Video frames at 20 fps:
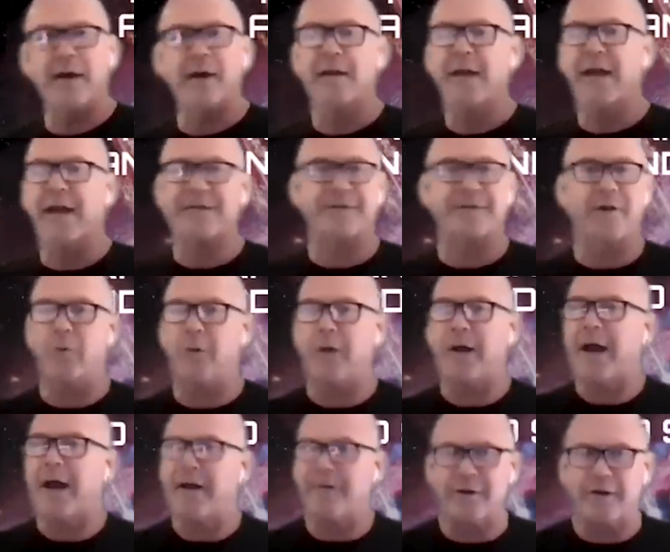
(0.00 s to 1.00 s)

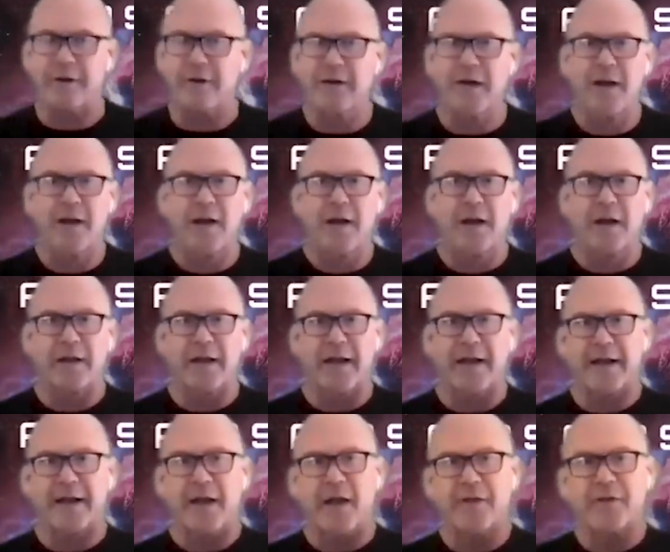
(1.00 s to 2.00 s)
Alexa, whatever.
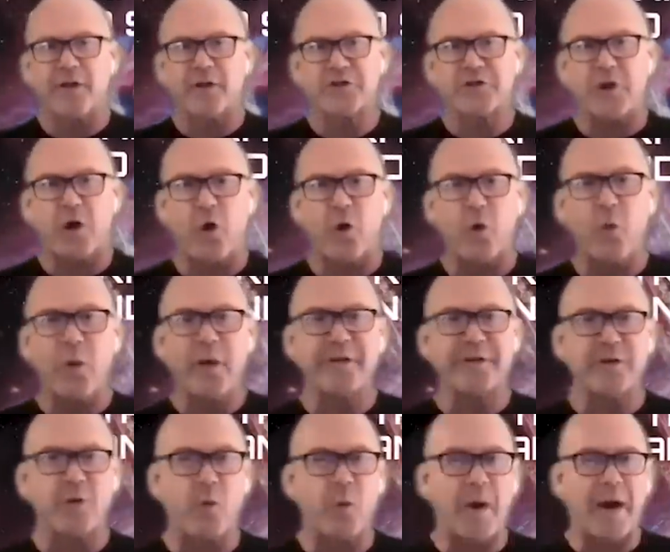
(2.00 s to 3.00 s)
Like, there's
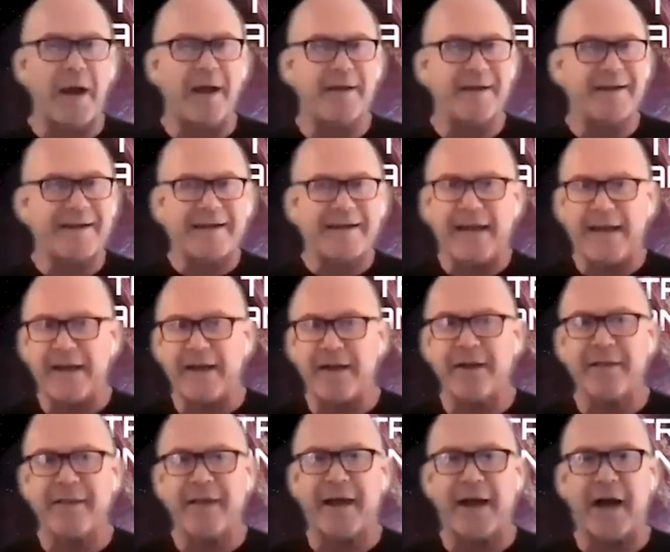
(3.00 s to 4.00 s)
always a way to
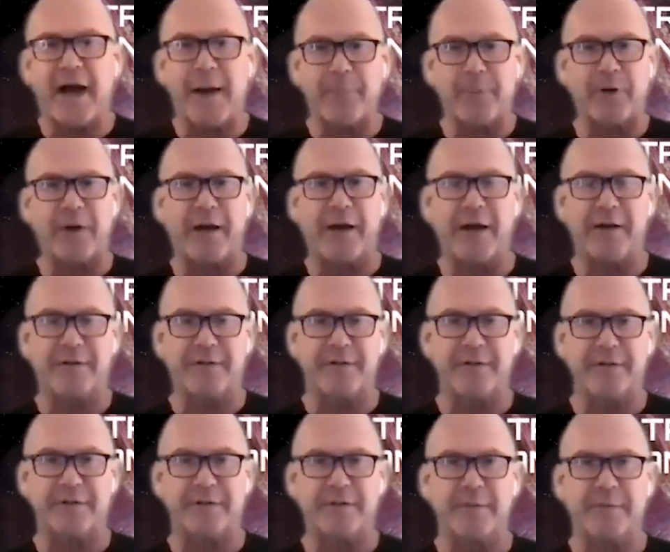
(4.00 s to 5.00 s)
get into that
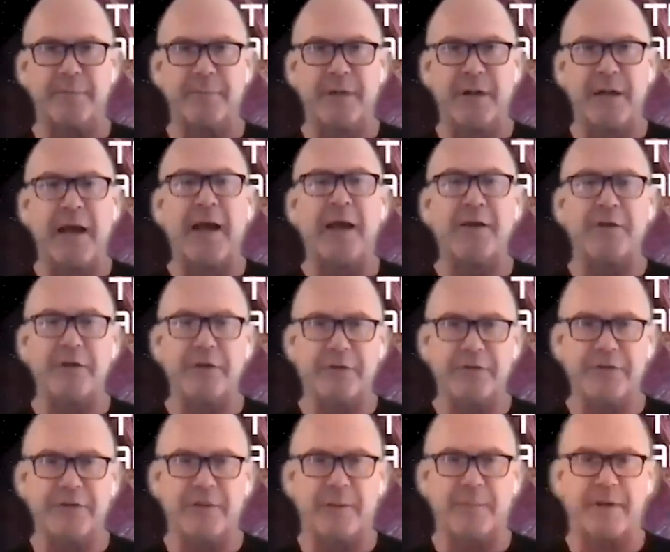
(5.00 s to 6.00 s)
operating system
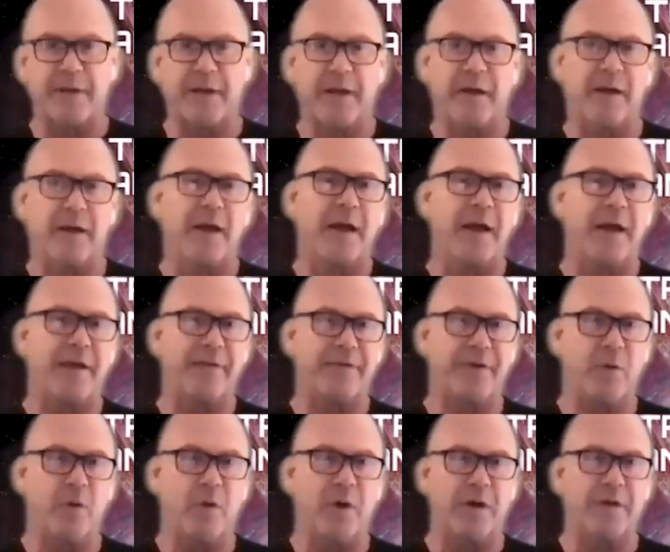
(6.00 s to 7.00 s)
and do something
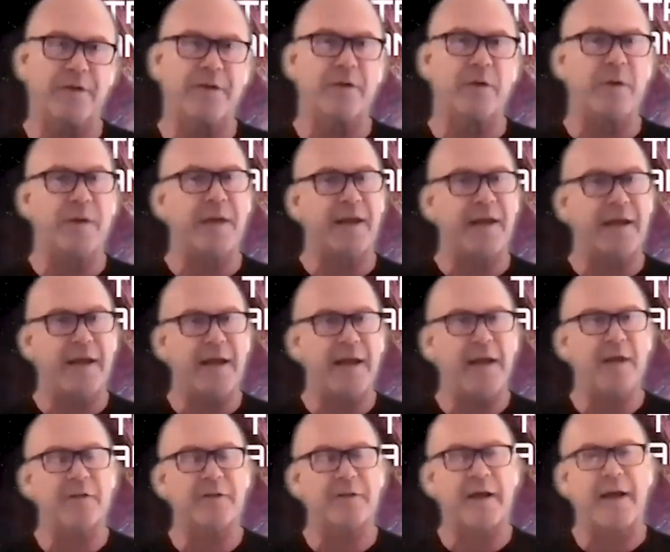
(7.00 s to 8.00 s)
if you want to. And the
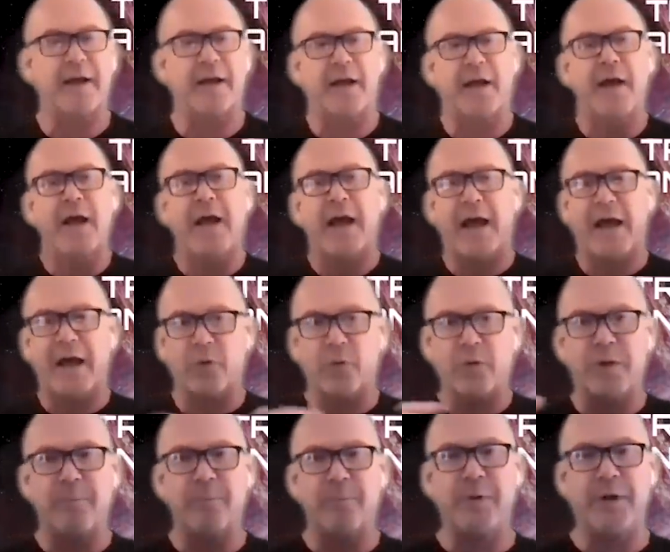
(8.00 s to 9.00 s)
key is, like,
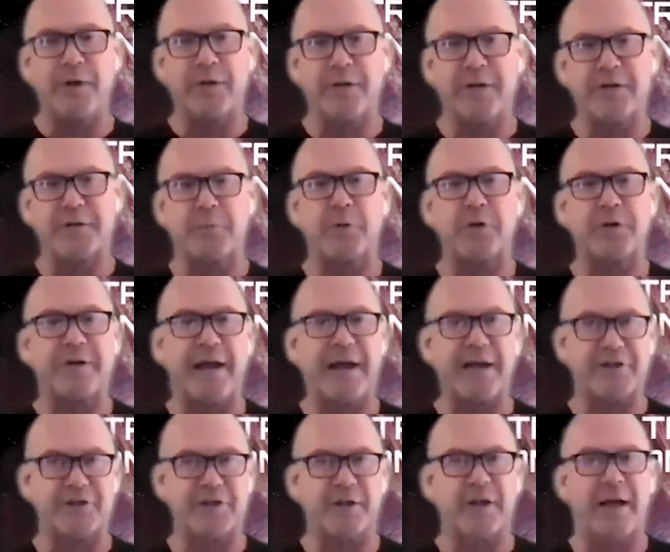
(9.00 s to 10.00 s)
how do we build this
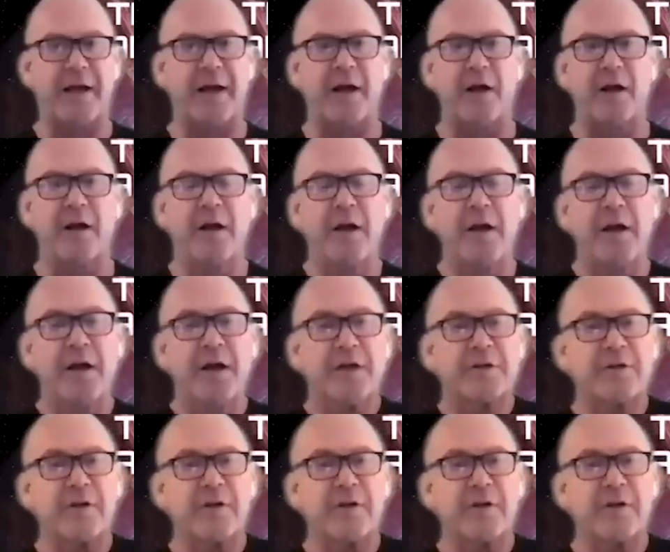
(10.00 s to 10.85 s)
protection layer?